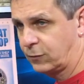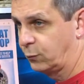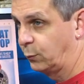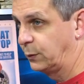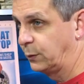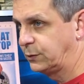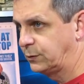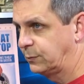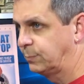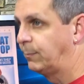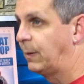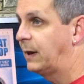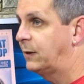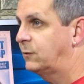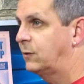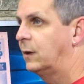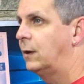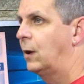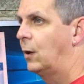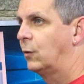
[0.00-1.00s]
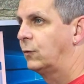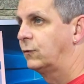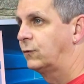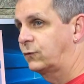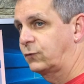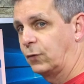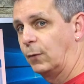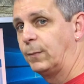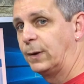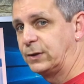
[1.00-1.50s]
which makes it
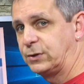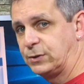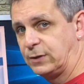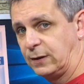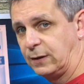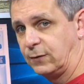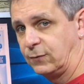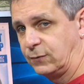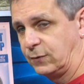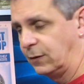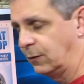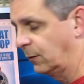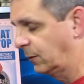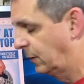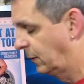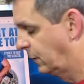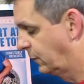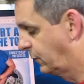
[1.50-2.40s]
so much easier